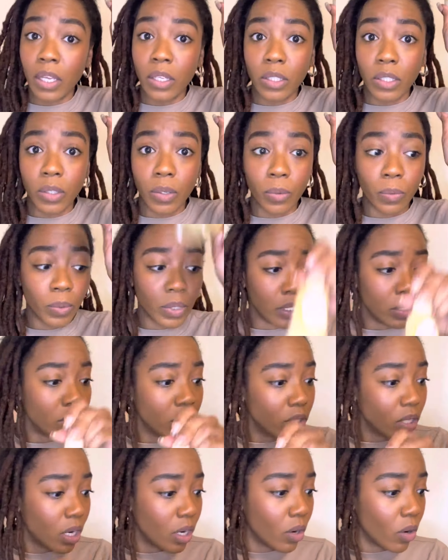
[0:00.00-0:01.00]
So we're gonna
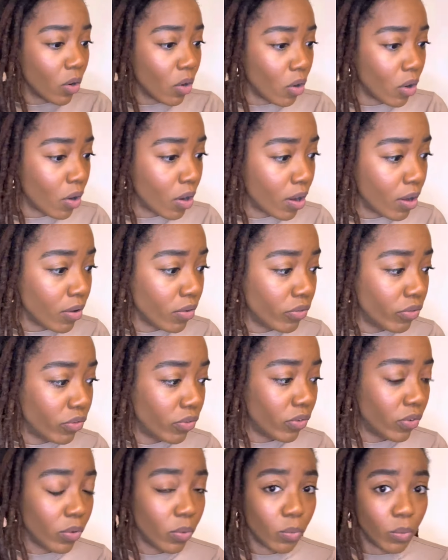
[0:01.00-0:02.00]
start off
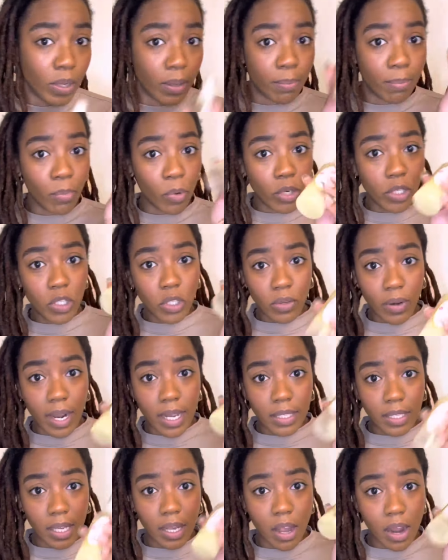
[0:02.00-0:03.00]
with
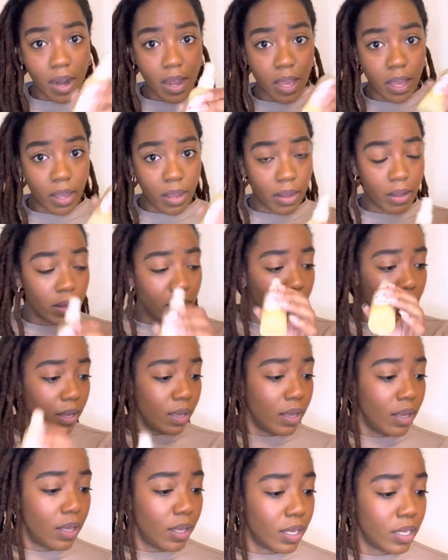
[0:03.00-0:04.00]
moisturizing our hair.
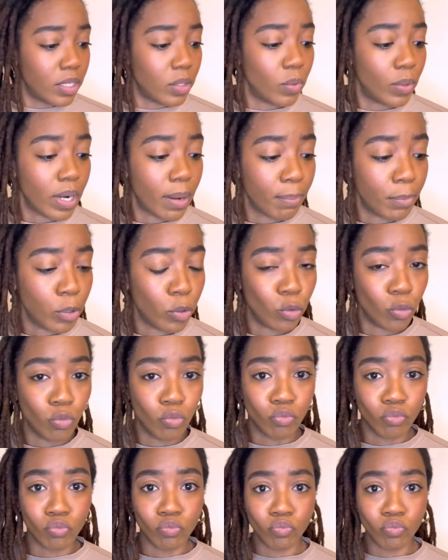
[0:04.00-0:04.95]
That's what I'm gonna do.